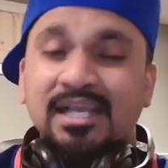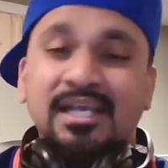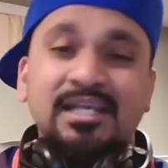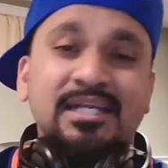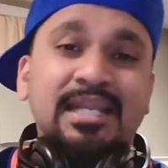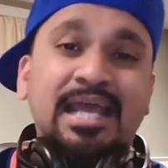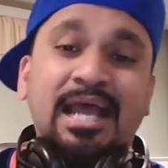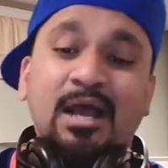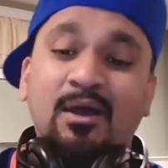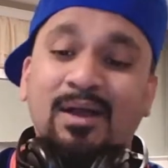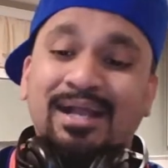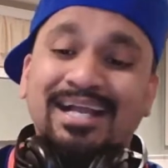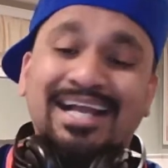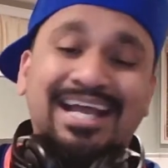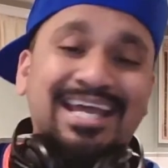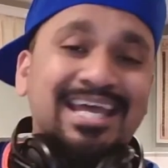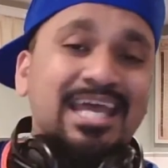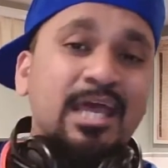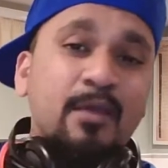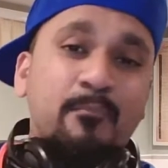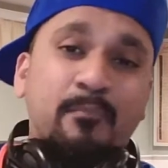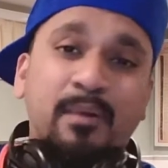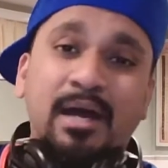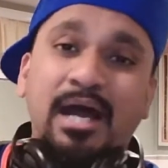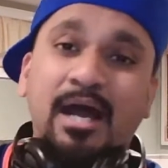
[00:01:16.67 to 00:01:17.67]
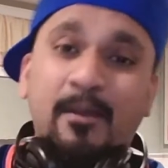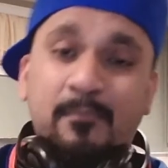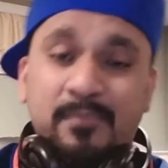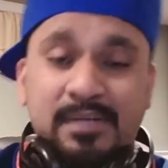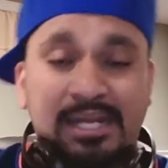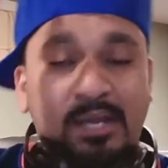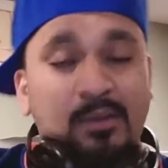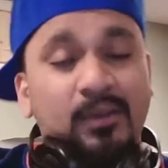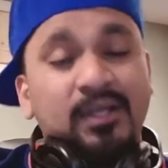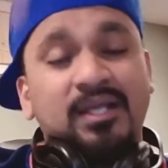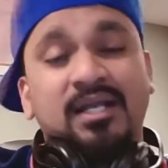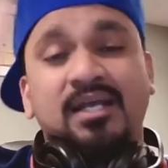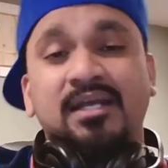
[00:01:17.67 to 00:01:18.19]
Now I got hip hop.
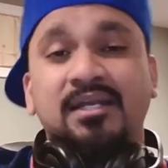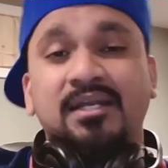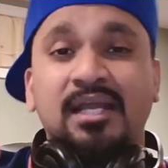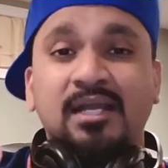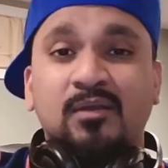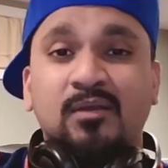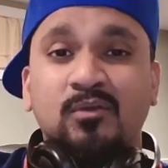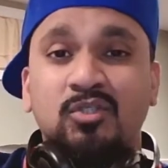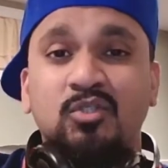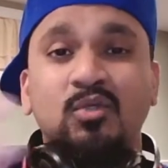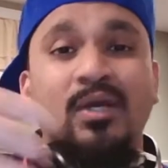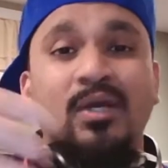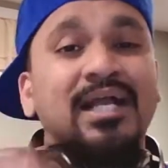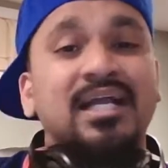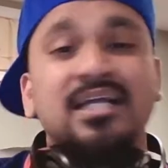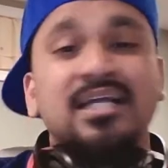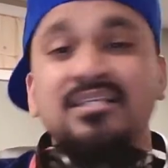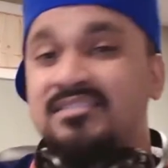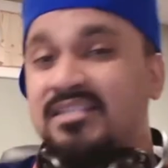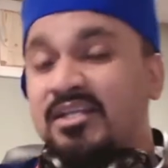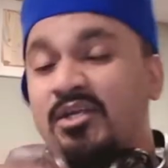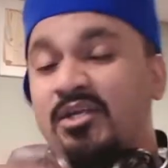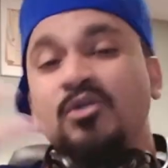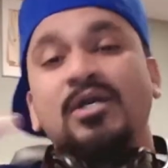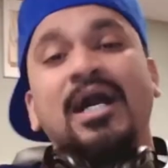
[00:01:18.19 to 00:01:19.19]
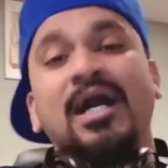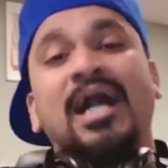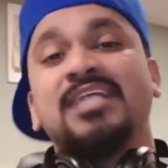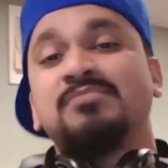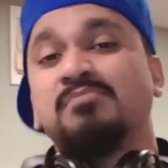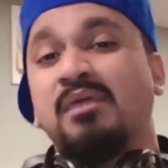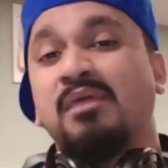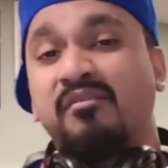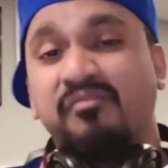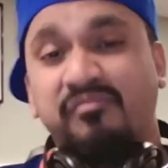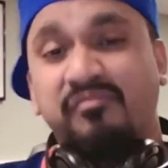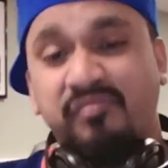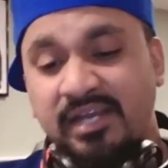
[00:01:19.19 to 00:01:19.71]
Now I connect with you. I consider you guys
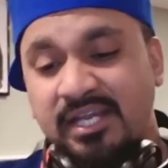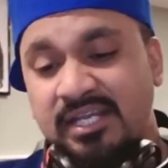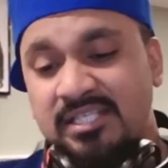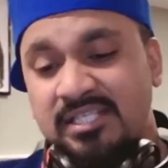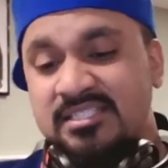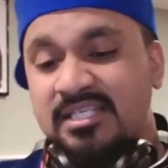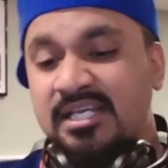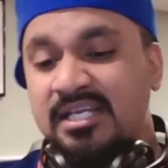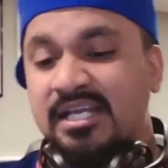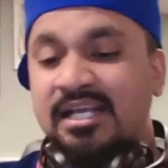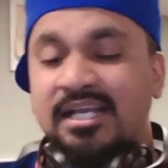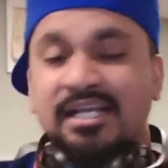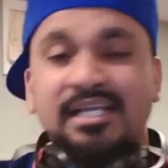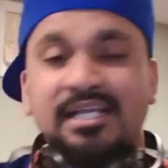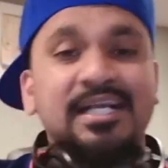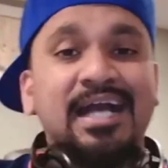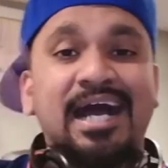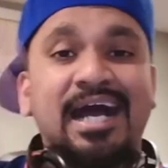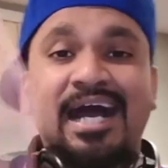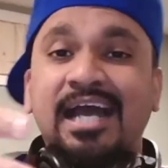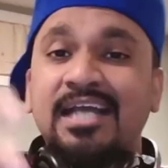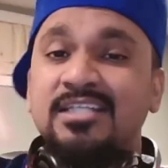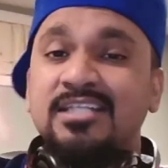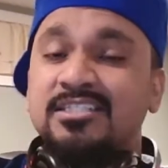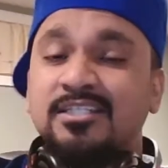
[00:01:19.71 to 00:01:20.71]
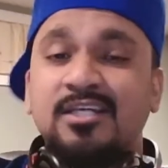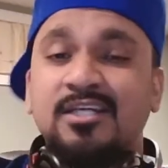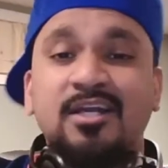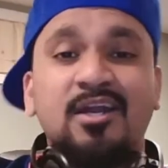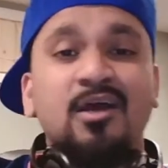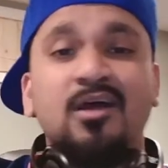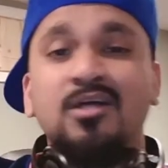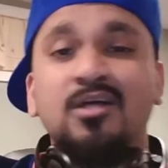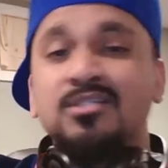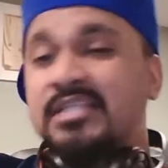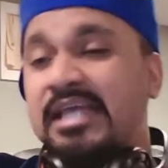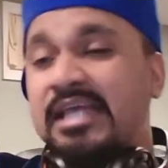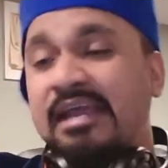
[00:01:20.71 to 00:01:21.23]
my friends, guys and
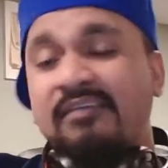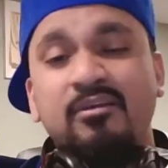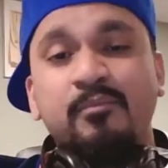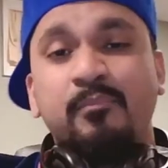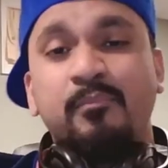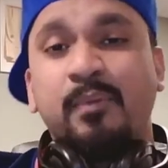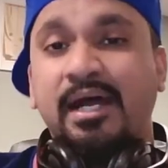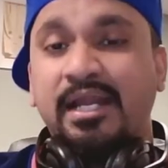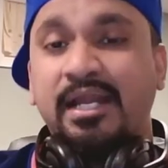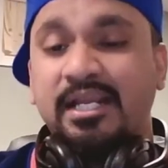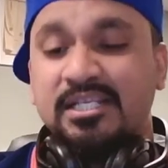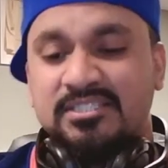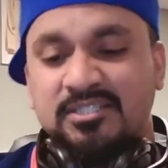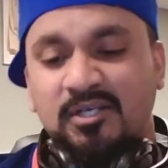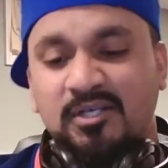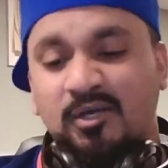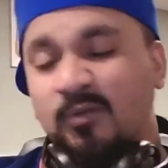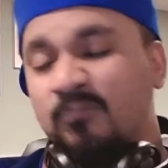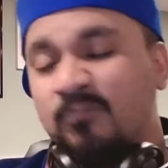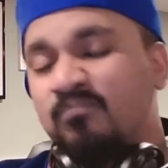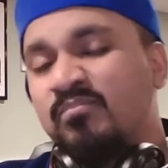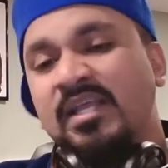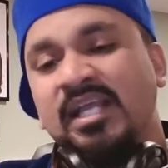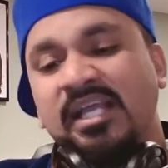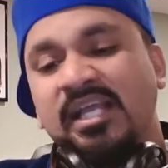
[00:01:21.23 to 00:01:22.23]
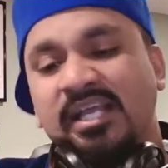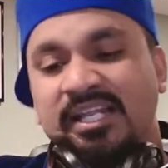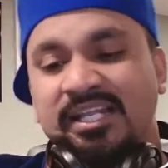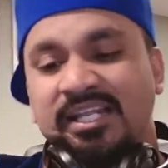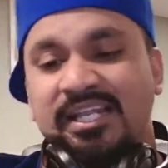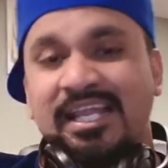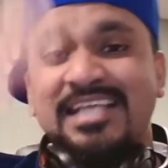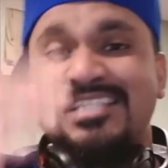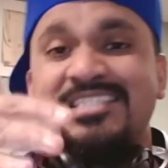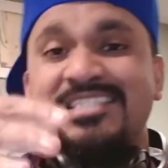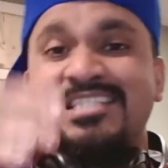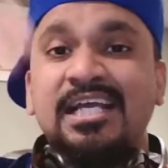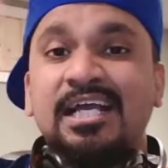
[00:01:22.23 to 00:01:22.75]
girls, everybody. So
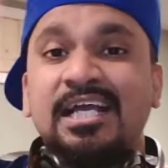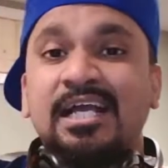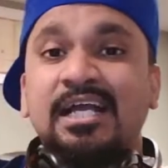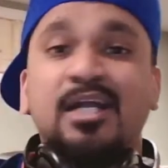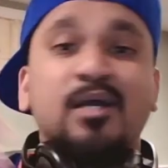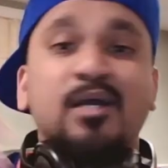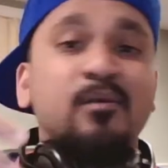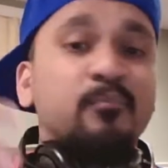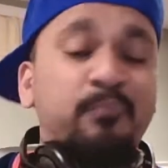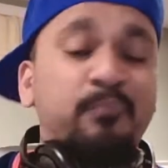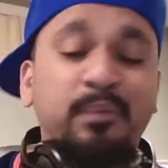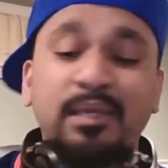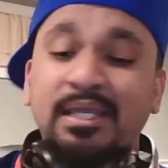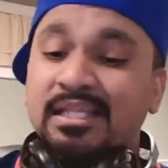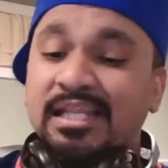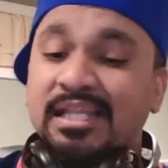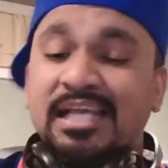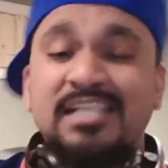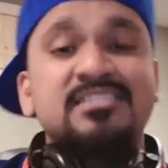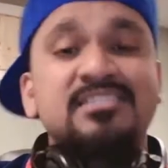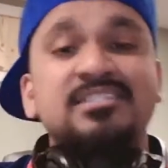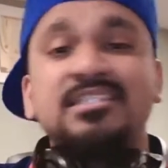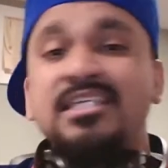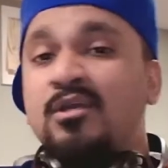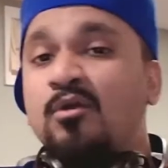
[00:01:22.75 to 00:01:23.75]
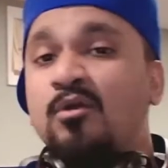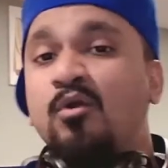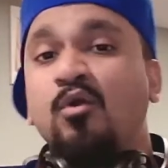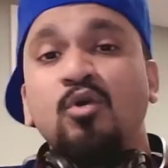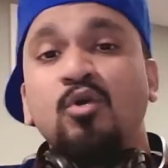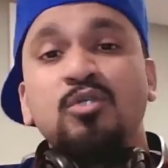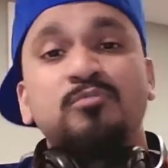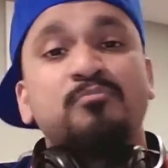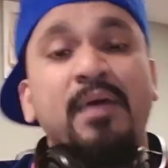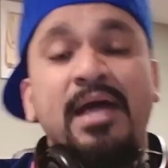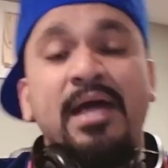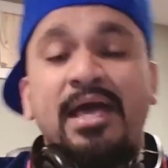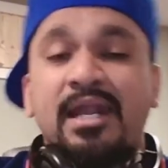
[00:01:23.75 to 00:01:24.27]
let's compete. Let's see
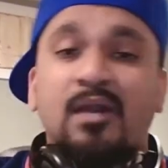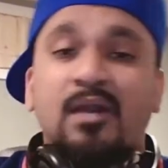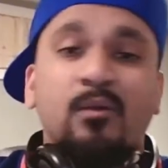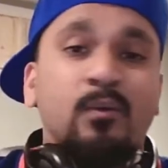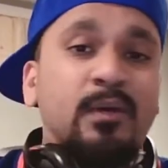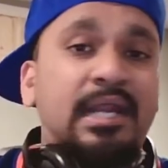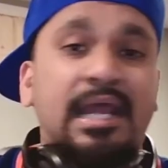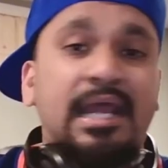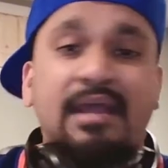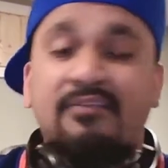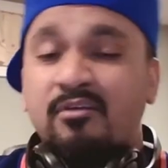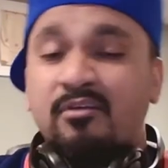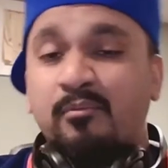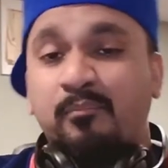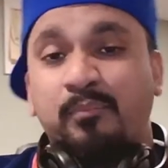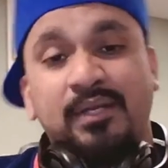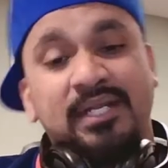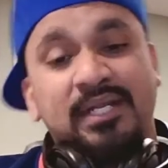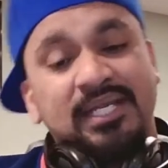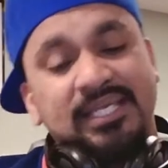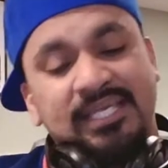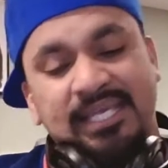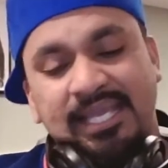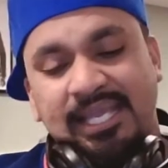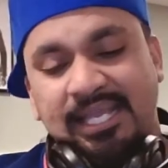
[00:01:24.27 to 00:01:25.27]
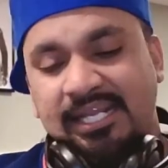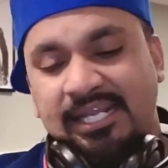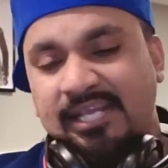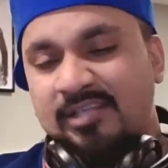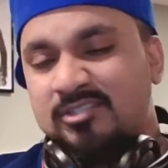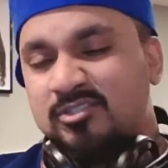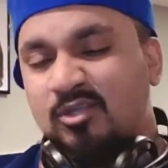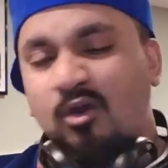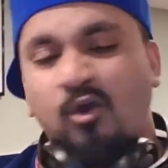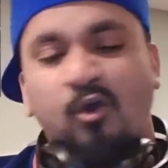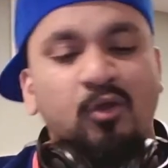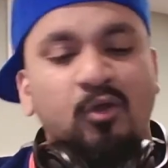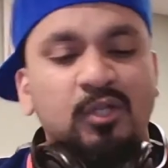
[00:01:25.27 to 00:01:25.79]
who's better, whatever. But again, it's
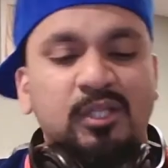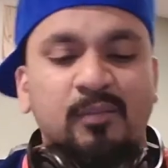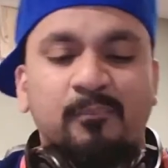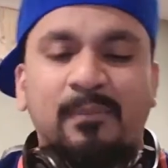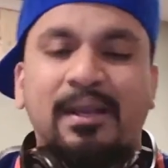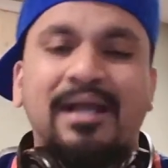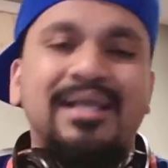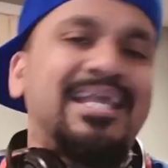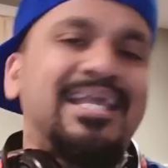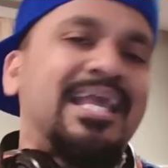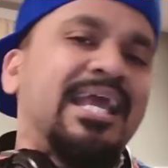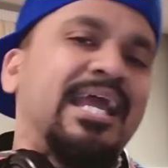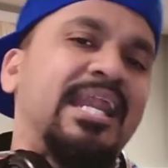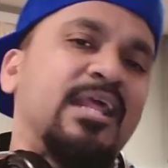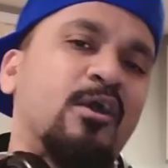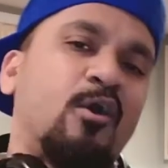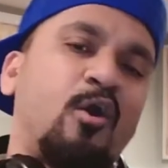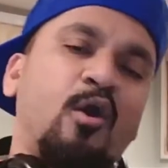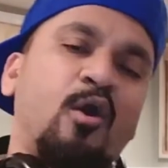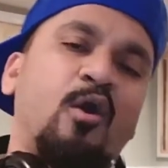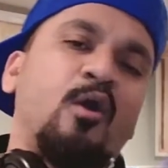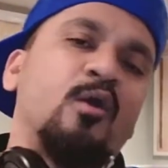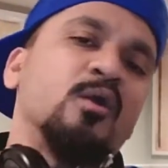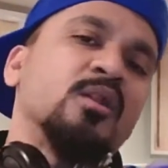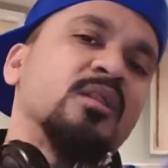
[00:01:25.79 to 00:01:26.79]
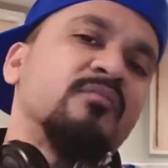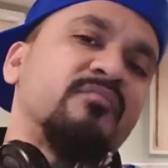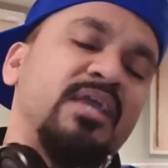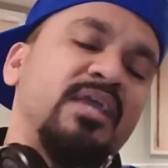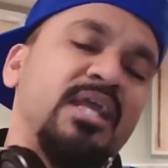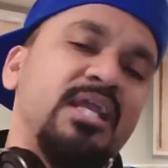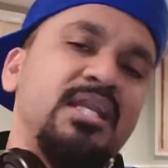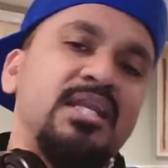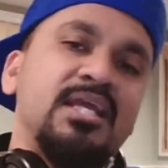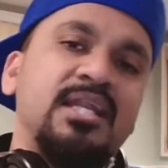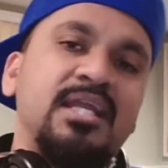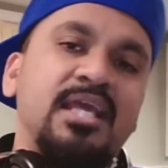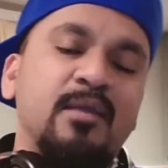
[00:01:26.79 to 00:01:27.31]
all about getting all of
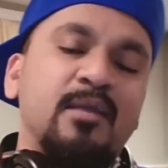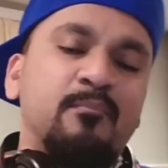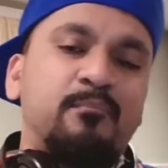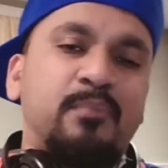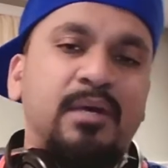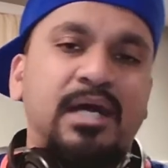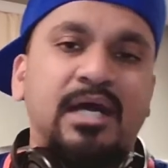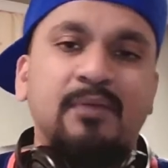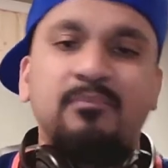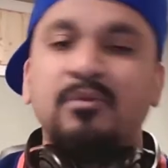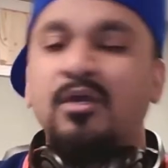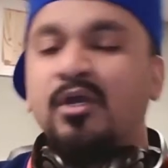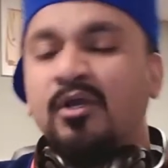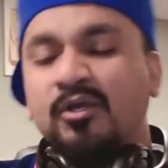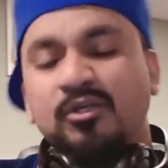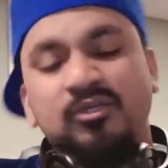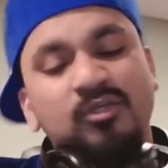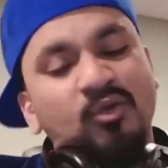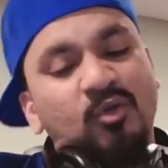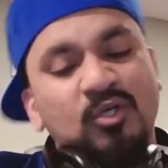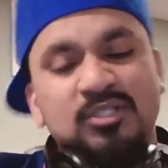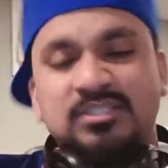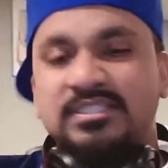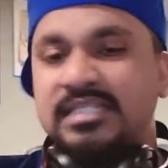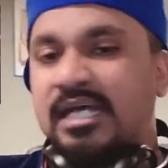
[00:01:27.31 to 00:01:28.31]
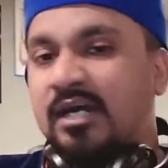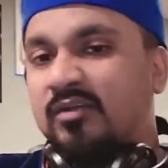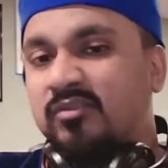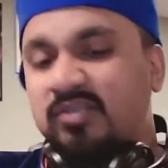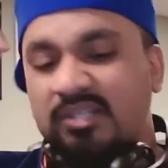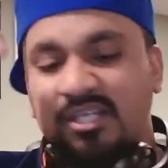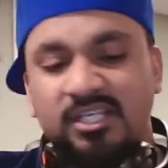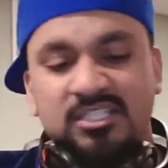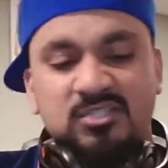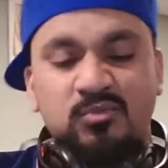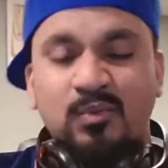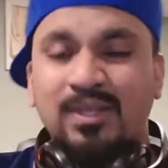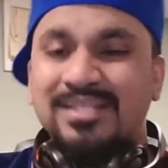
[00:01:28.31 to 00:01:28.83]
Indian hip hop, north, south,
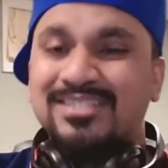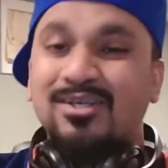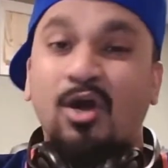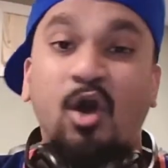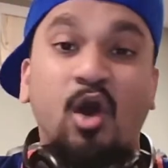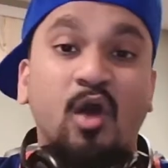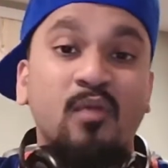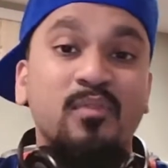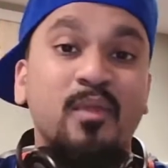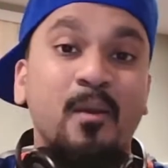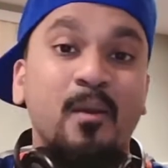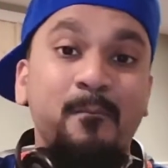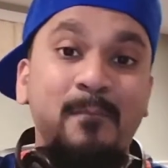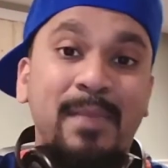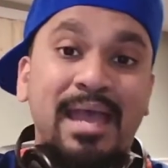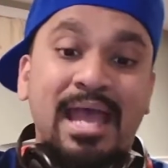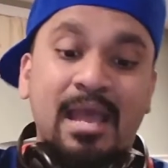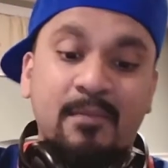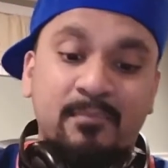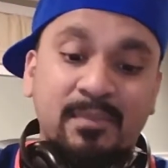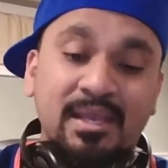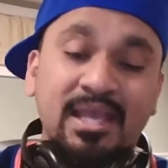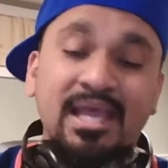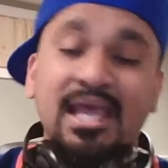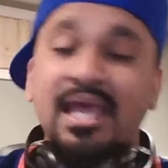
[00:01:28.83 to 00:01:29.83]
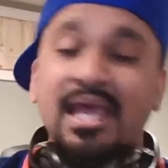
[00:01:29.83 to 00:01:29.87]
east, west on the map.